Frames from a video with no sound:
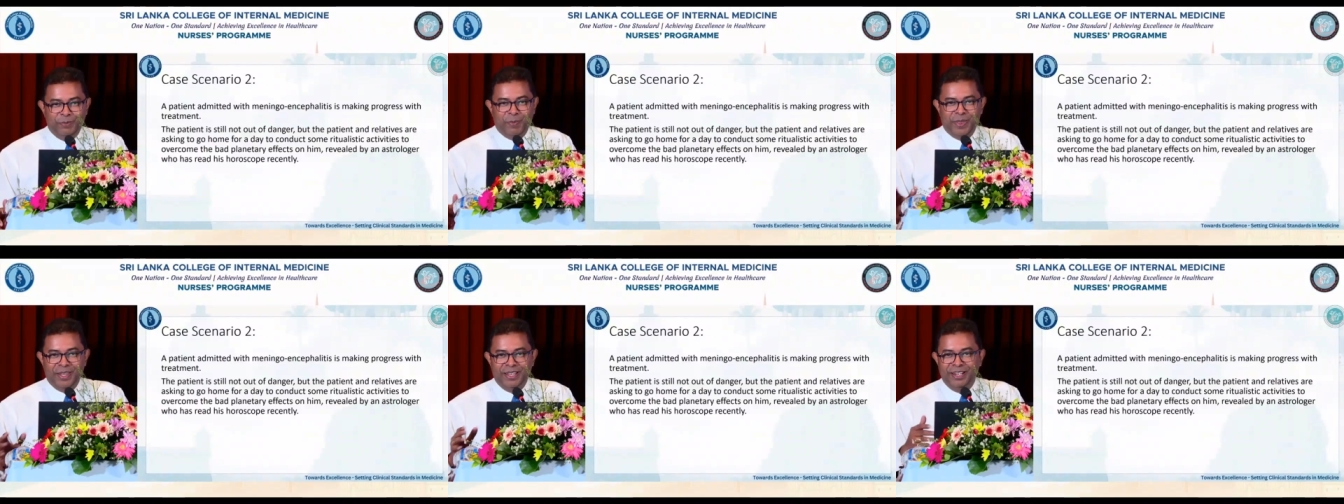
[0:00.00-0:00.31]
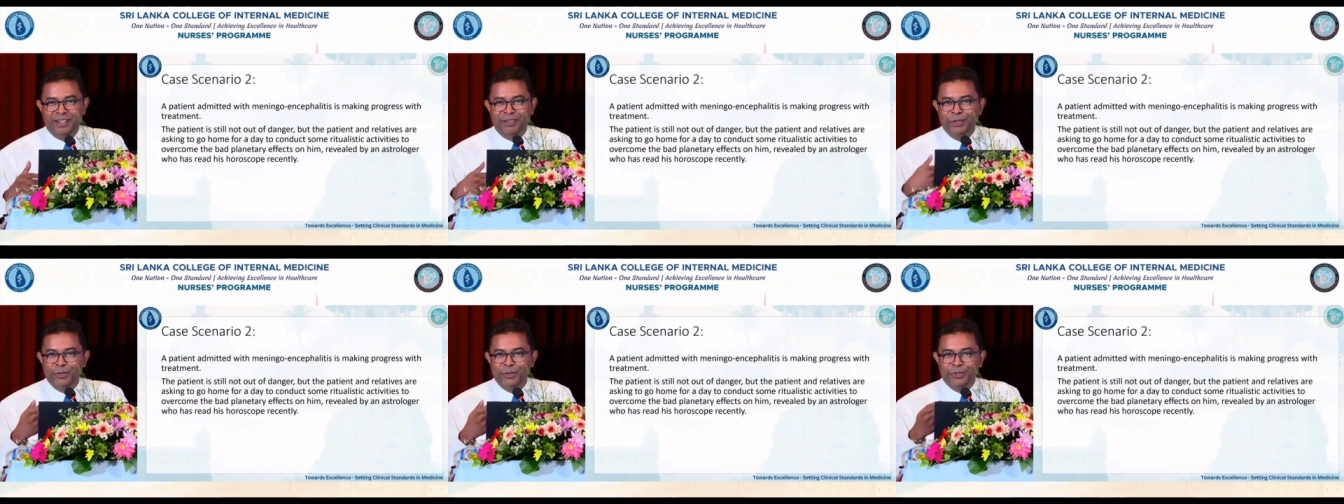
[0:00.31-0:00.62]

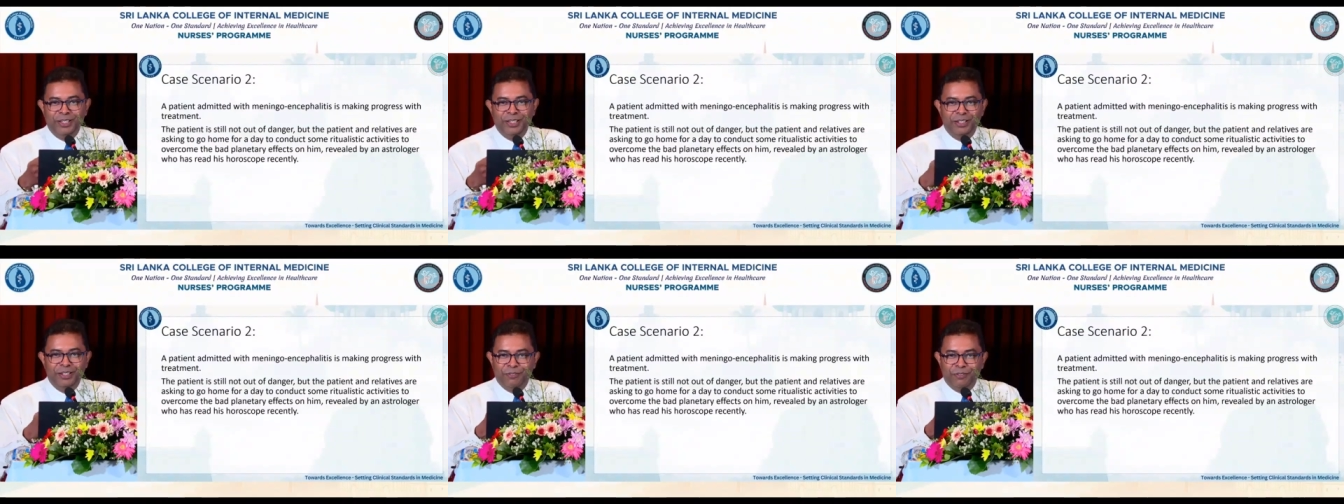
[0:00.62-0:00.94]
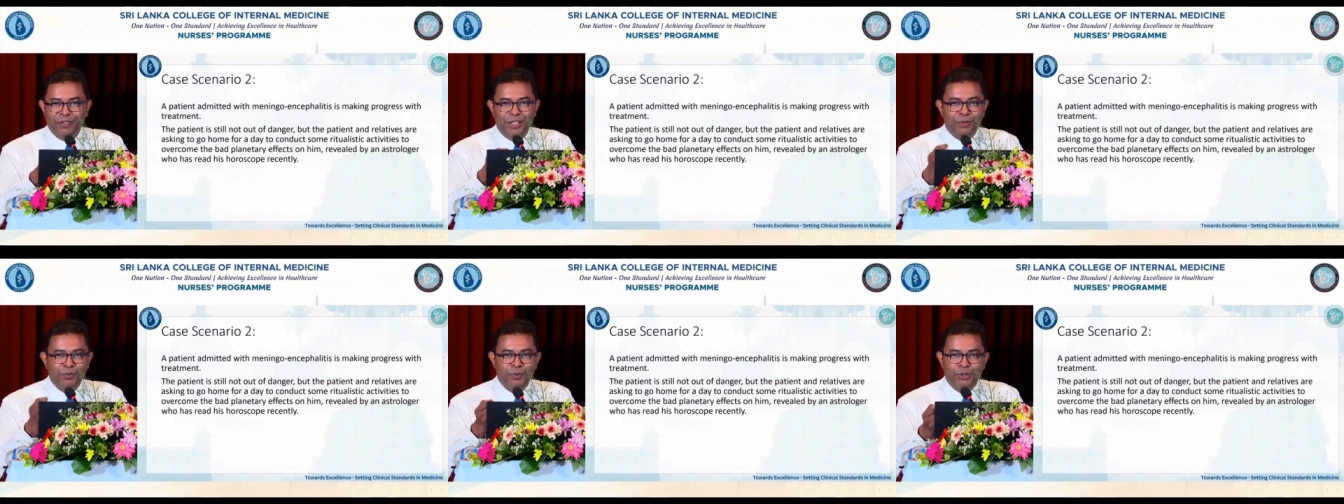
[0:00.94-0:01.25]
And you see in
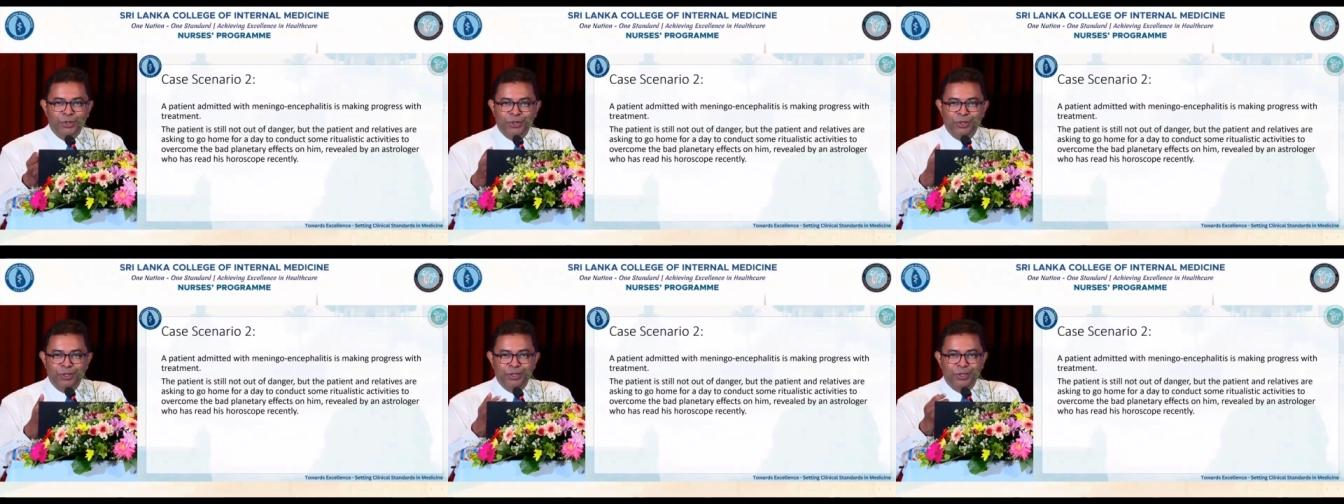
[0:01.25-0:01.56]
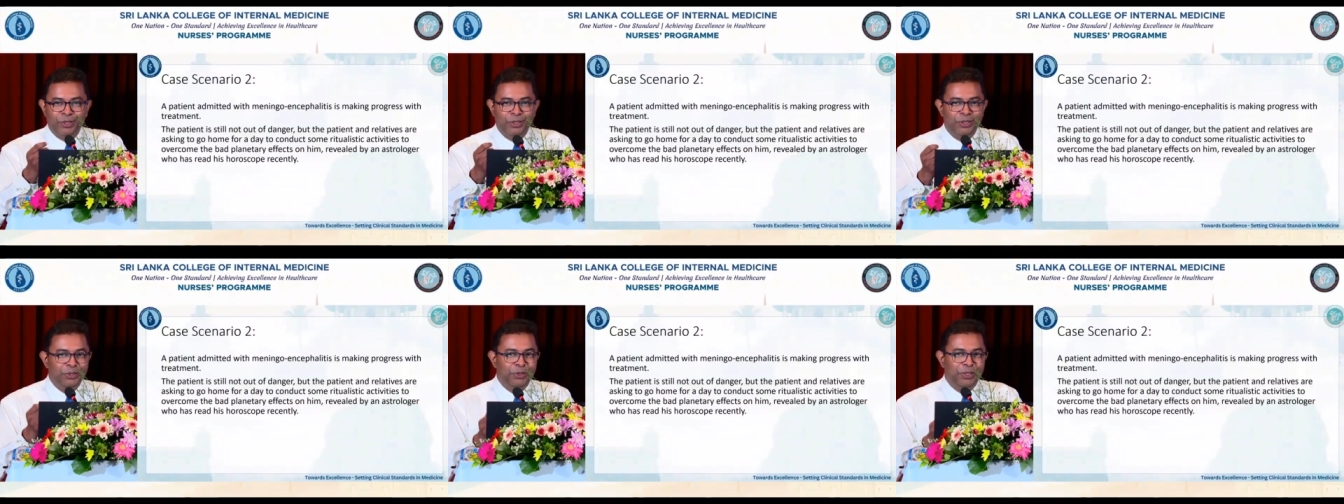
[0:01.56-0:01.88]
Facebooks
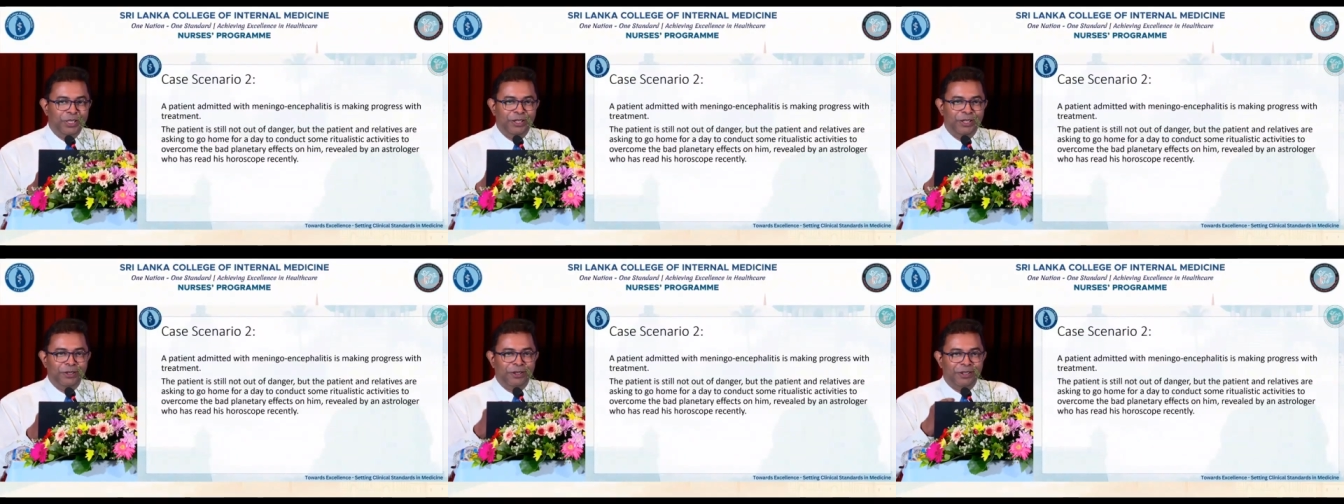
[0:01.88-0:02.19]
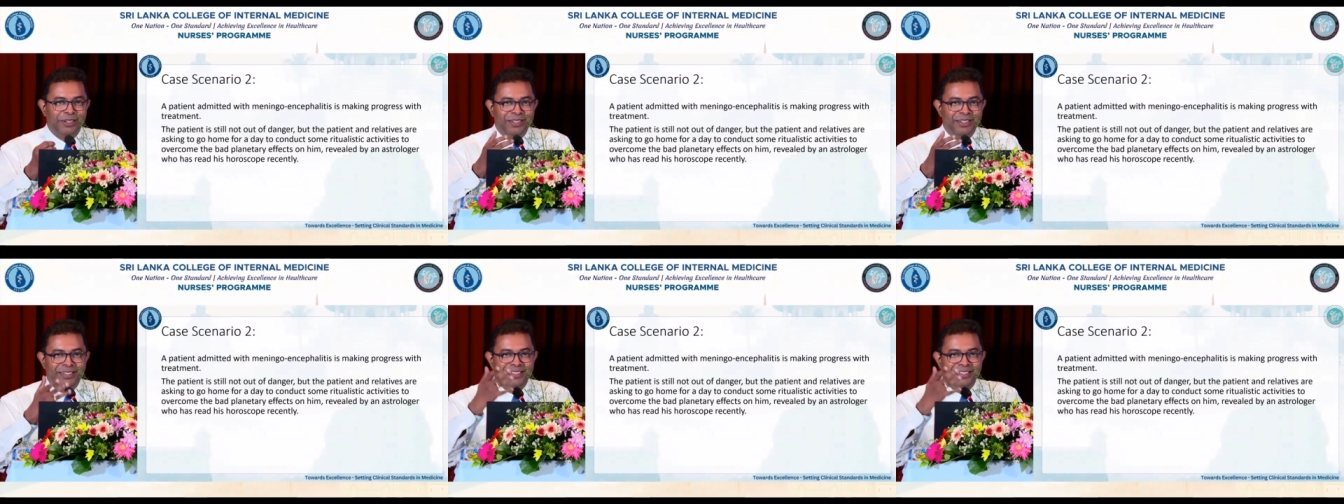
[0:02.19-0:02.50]
also junior
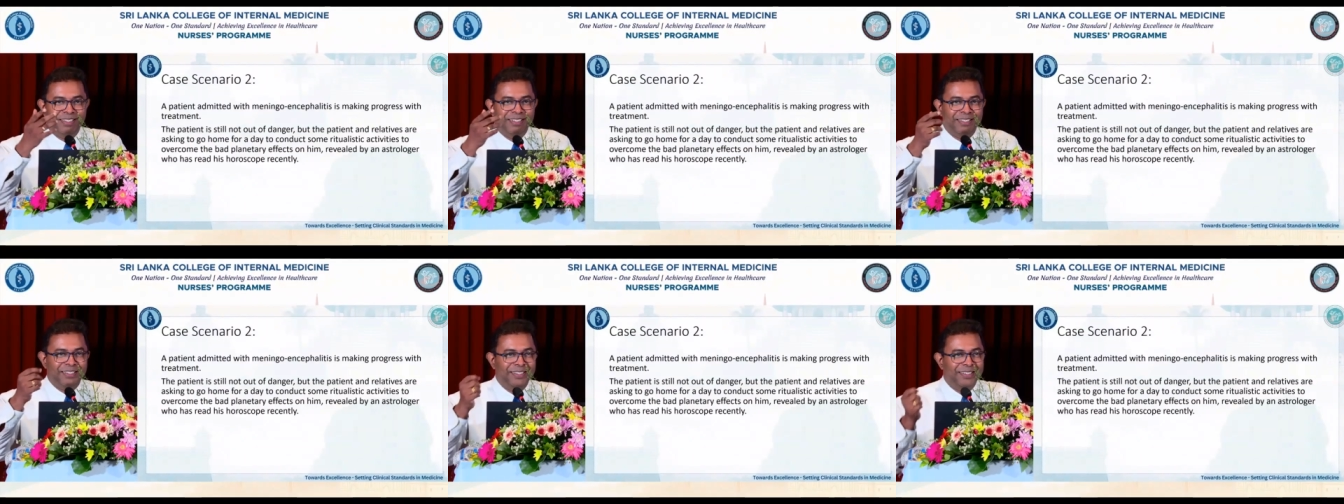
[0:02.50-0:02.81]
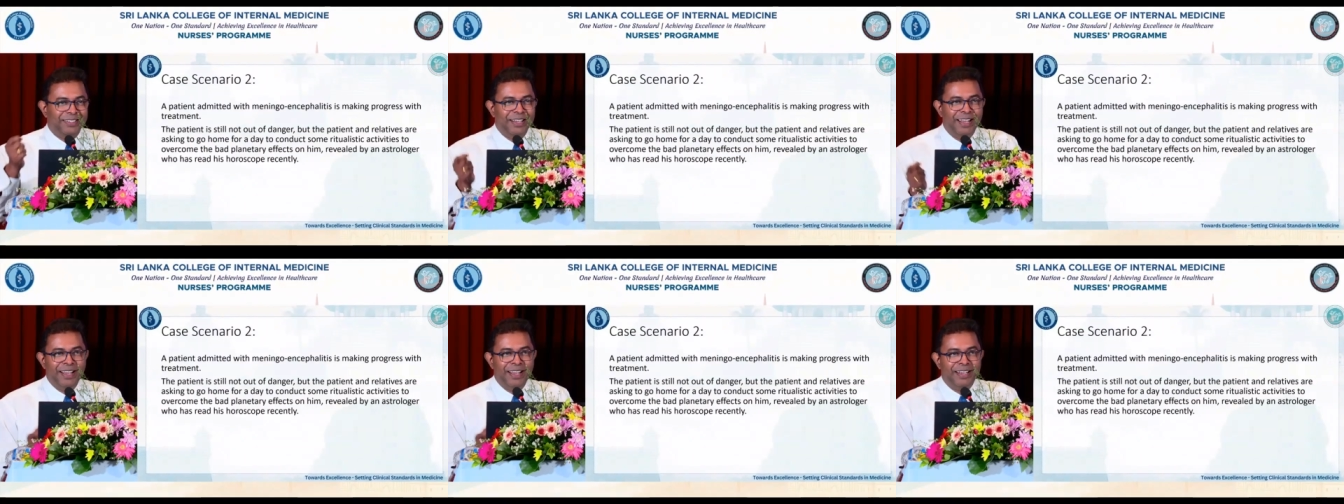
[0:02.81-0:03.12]
doctors, nurses